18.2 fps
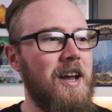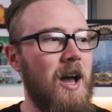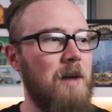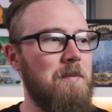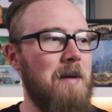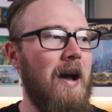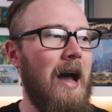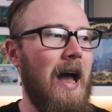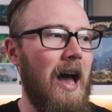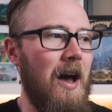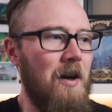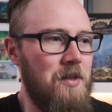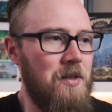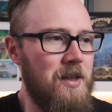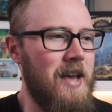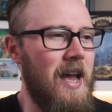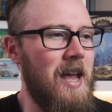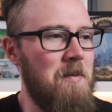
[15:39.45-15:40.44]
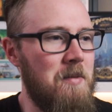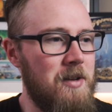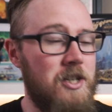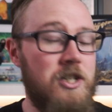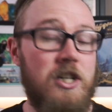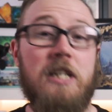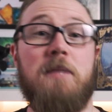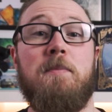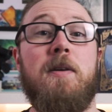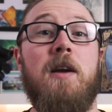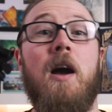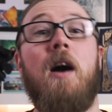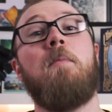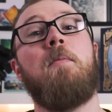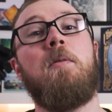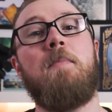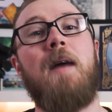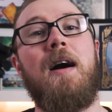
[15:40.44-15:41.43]
about how the game has just
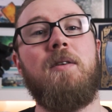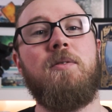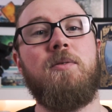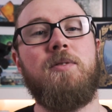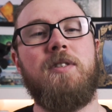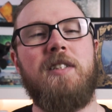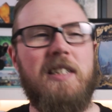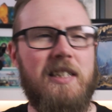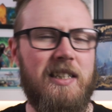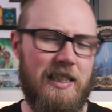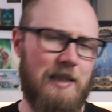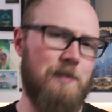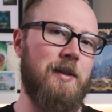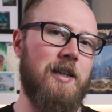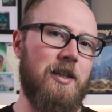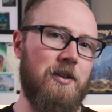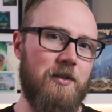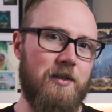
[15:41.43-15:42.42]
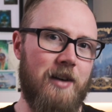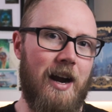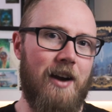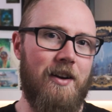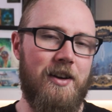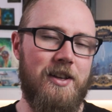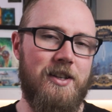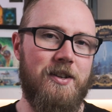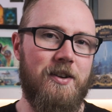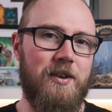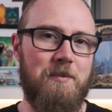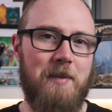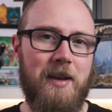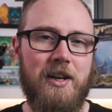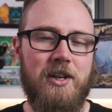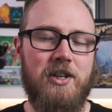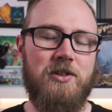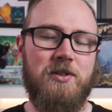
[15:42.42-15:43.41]
become about simming your character and
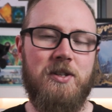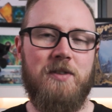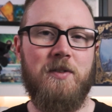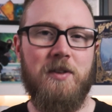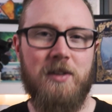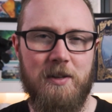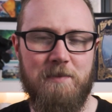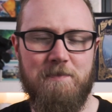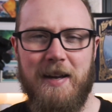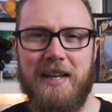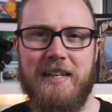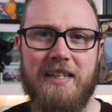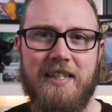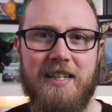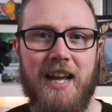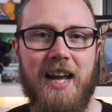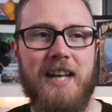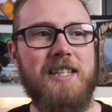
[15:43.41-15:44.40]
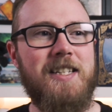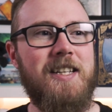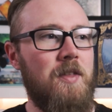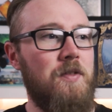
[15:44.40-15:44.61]
making sure you've got the best stats.